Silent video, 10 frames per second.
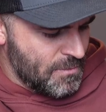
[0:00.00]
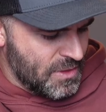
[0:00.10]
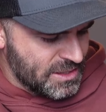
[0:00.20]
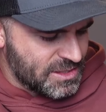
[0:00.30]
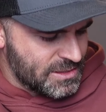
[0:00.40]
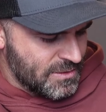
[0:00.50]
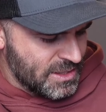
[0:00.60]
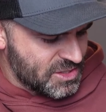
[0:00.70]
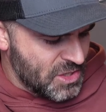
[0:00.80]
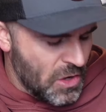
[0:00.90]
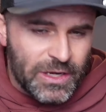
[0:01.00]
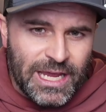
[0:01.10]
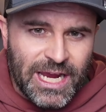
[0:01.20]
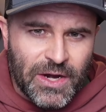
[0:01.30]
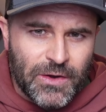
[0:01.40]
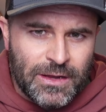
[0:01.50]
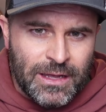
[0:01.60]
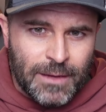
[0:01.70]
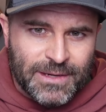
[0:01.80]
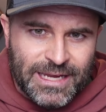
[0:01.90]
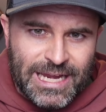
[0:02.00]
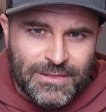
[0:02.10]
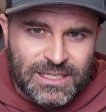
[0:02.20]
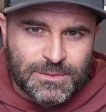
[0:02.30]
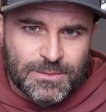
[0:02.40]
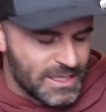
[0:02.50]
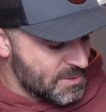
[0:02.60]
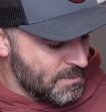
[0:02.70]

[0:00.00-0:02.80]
this note here, getting this